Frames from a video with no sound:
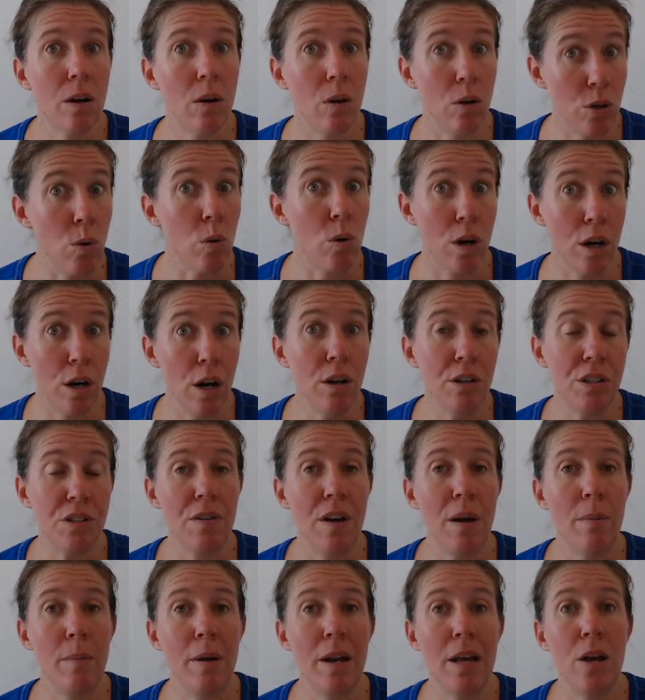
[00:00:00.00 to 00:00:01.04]
your close
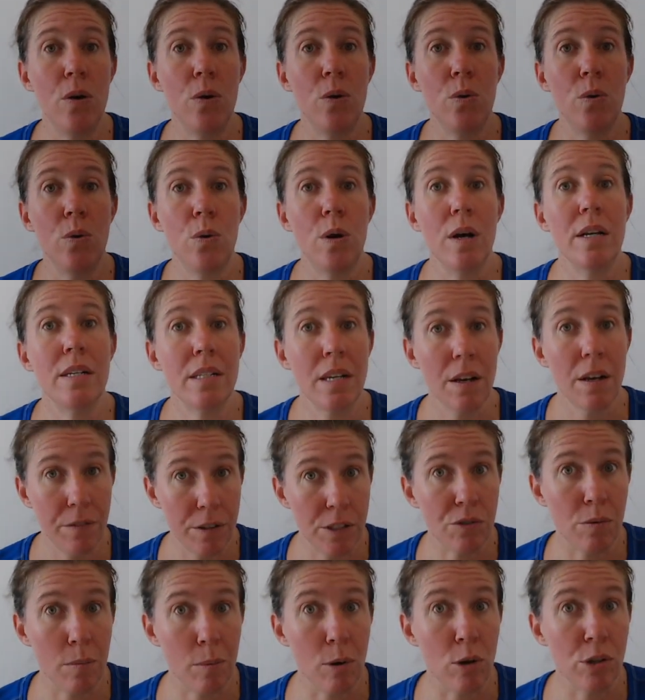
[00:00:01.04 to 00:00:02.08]
family who suffers
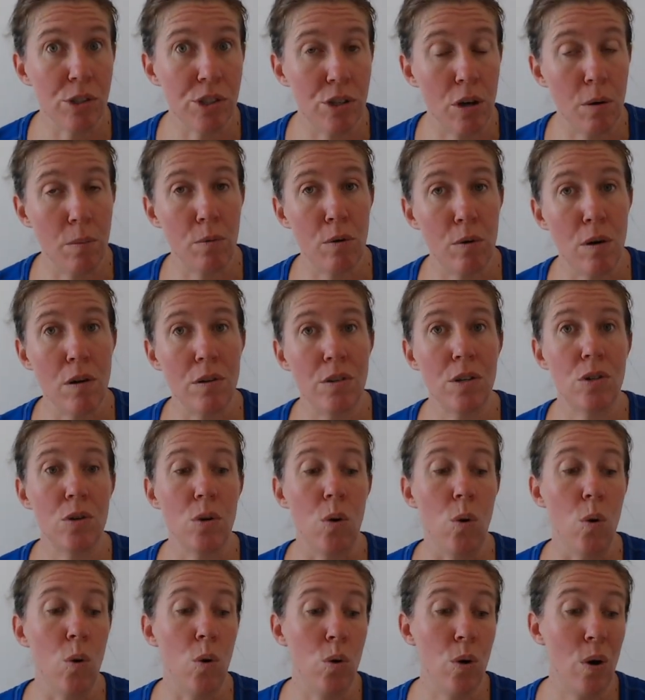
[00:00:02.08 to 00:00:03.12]
from osteoporosis
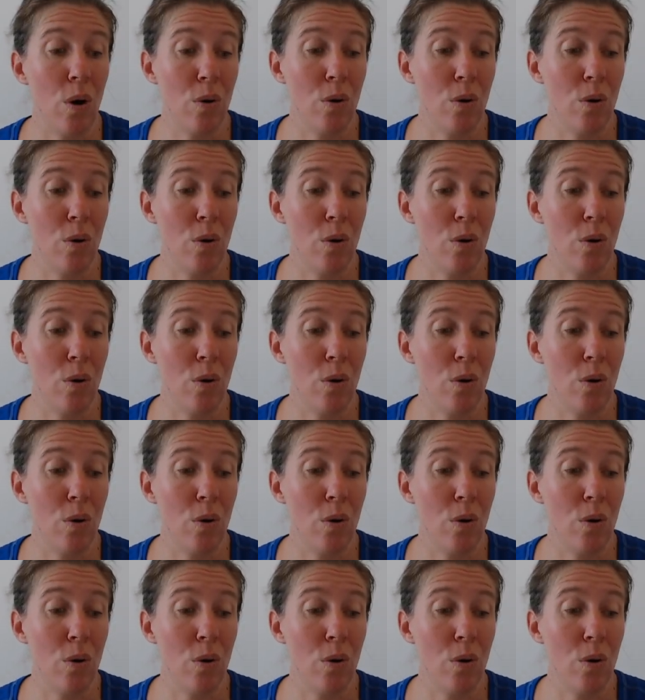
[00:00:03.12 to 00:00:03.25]
or